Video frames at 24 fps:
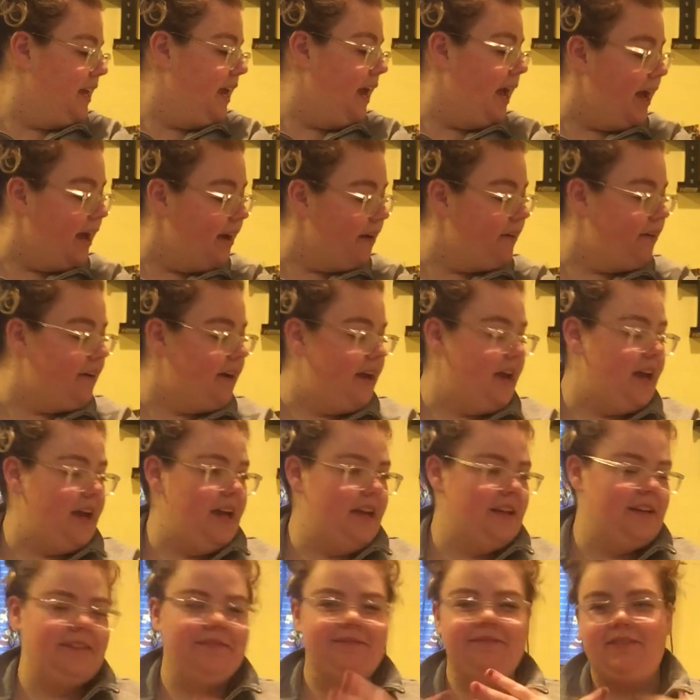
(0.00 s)

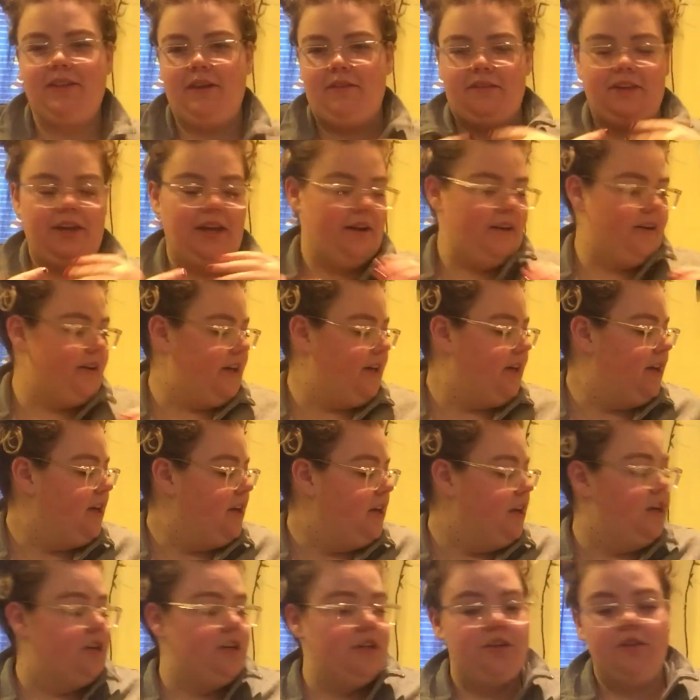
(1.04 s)
Carrie, love Carrie,
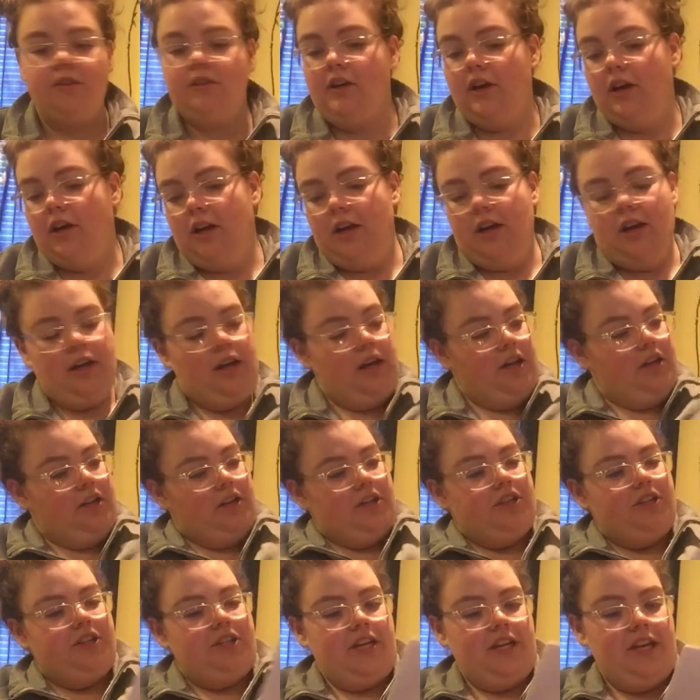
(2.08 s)

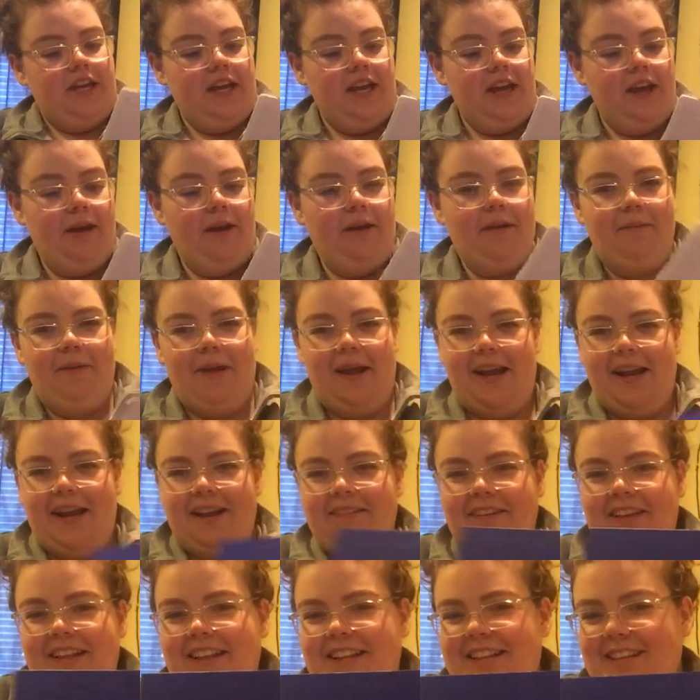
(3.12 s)
she
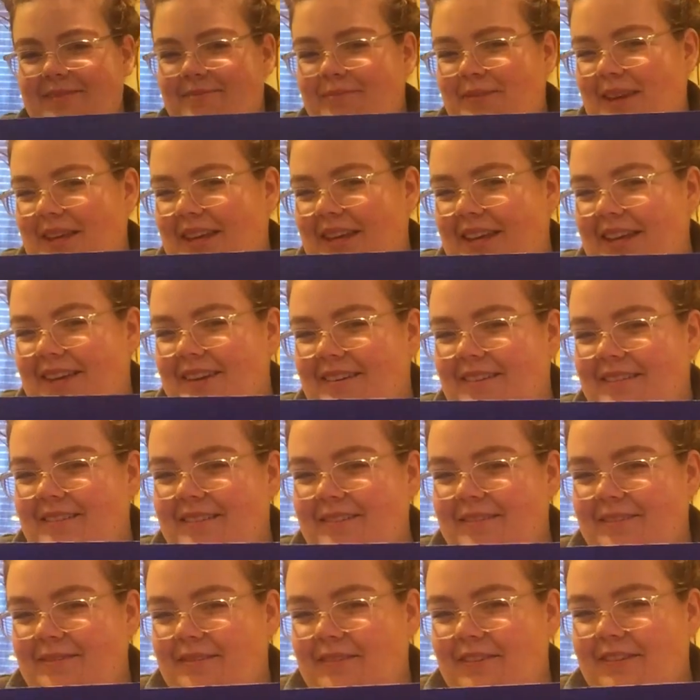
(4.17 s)
painted me this
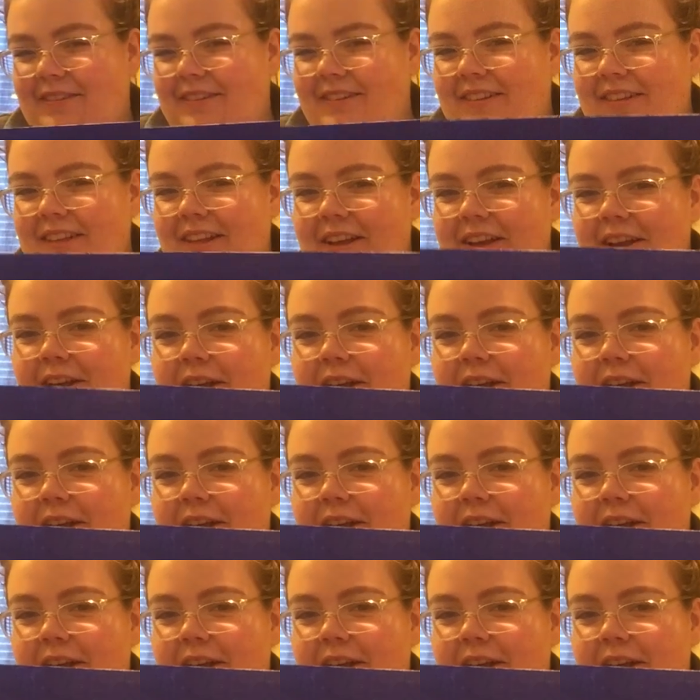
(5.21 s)
beautiful